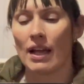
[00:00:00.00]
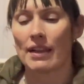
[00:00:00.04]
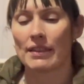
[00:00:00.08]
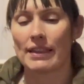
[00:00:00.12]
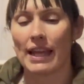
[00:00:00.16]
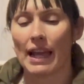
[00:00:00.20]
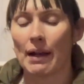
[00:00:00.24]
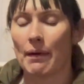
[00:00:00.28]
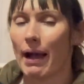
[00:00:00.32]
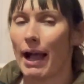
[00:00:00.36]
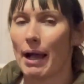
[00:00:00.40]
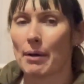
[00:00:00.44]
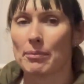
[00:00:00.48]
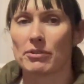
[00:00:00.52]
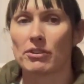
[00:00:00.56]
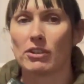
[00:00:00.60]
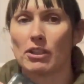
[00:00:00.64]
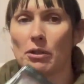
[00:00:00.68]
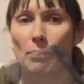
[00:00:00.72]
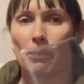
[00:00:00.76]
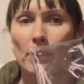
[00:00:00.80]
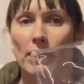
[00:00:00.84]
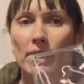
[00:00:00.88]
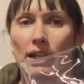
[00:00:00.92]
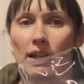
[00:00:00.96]
They were
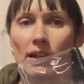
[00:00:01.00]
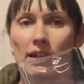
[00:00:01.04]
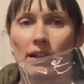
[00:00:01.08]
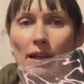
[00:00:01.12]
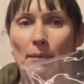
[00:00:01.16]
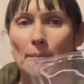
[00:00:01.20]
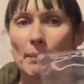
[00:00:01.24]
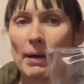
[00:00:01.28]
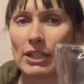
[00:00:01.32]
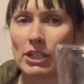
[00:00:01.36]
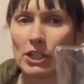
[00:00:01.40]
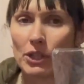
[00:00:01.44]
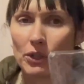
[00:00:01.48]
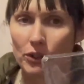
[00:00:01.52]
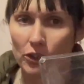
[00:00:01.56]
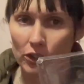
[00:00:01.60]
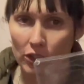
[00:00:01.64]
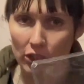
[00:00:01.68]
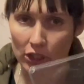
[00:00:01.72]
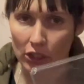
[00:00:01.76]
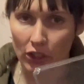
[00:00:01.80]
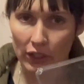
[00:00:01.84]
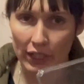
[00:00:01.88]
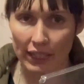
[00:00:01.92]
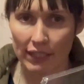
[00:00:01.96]
absolutely brilliant. It meant you could
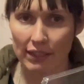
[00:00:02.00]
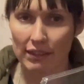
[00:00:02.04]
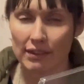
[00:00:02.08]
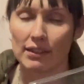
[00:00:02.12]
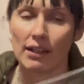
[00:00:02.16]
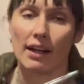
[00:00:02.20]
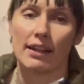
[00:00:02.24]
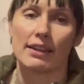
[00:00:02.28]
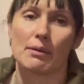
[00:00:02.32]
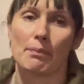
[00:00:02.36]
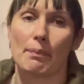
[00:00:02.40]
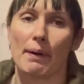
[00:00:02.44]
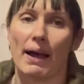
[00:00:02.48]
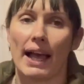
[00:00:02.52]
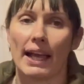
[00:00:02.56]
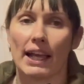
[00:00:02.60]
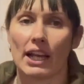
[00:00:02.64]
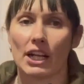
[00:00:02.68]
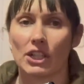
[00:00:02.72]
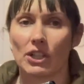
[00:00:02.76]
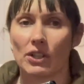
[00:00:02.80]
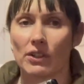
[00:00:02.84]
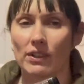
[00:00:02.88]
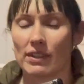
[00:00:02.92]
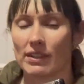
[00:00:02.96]
look inside the bag
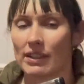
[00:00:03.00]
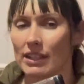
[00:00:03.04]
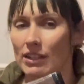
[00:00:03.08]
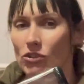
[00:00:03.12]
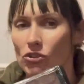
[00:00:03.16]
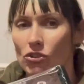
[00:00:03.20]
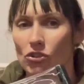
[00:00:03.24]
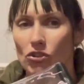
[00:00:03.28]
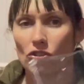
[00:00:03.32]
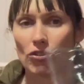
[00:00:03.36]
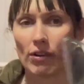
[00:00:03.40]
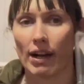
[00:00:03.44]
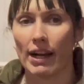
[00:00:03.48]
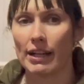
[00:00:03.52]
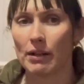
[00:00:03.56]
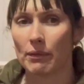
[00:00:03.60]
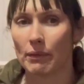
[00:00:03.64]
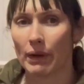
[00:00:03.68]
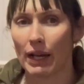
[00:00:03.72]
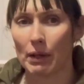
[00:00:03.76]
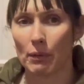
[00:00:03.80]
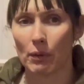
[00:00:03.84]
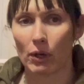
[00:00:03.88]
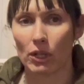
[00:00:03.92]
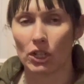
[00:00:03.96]
and you could see straight
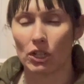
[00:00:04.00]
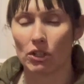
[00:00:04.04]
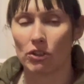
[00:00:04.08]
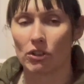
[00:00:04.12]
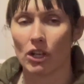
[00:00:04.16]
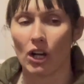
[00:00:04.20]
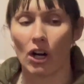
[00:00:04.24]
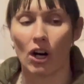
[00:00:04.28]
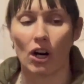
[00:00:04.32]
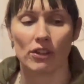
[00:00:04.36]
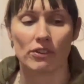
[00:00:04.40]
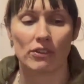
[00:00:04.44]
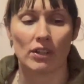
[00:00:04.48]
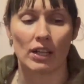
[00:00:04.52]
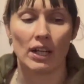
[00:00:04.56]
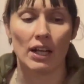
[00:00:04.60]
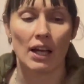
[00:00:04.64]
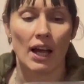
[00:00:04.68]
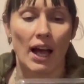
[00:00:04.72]
away what you'd got.